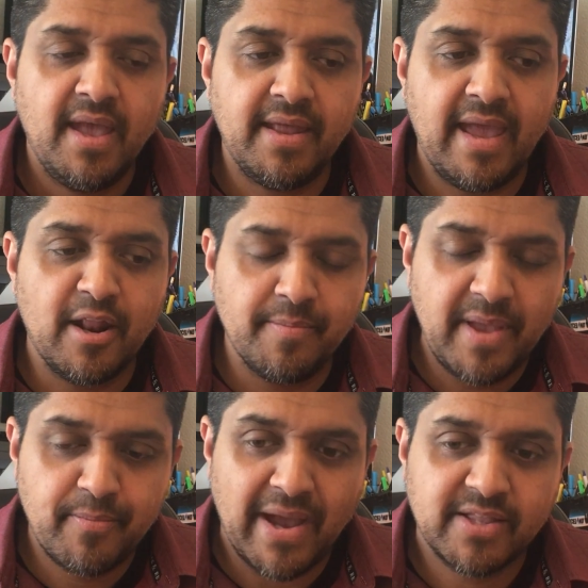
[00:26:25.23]
an
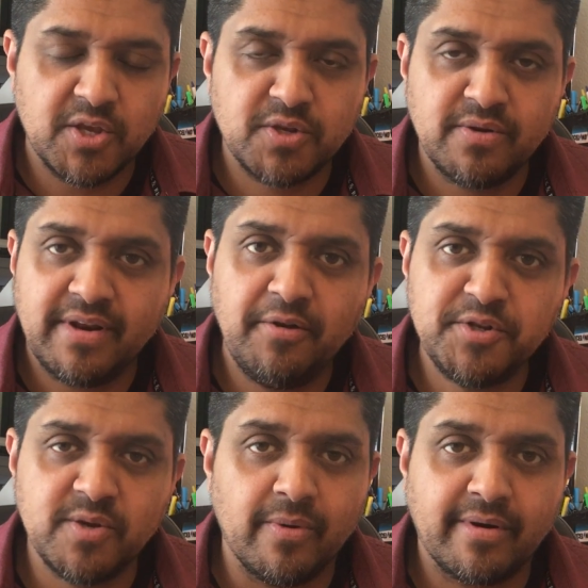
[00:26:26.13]
NLP practitioner, an
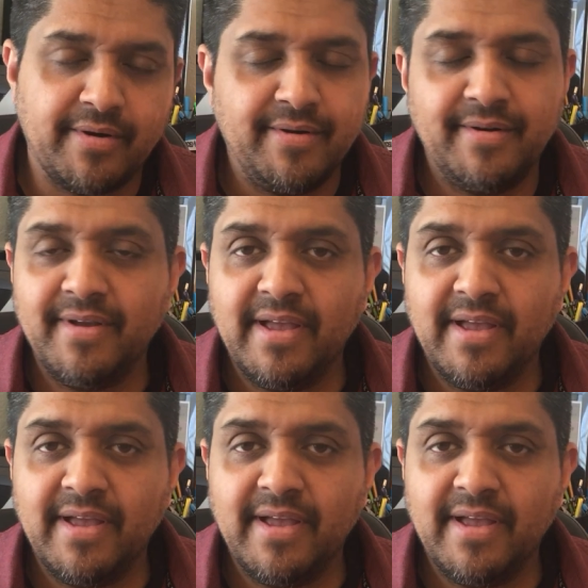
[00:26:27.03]
energy worker.